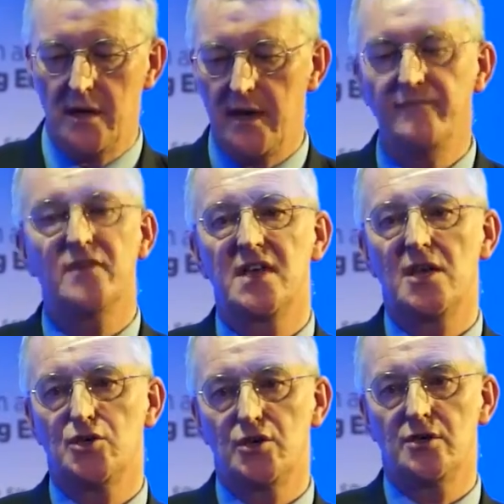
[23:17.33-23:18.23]
an
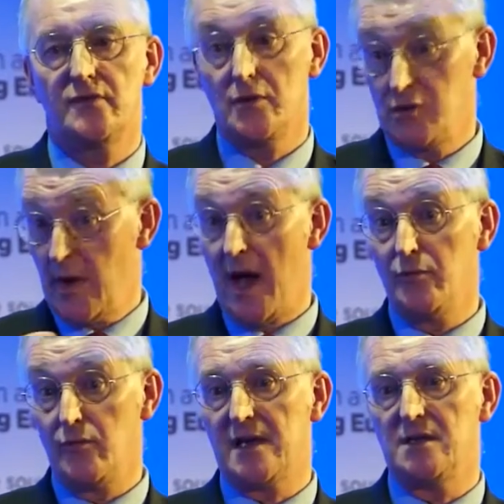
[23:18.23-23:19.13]
invitation to those who are
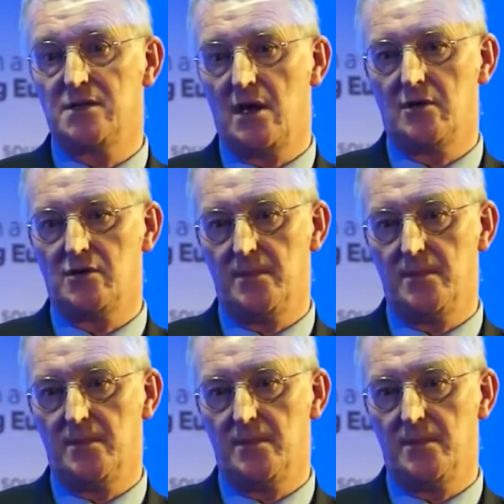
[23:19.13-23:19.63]
unreconciled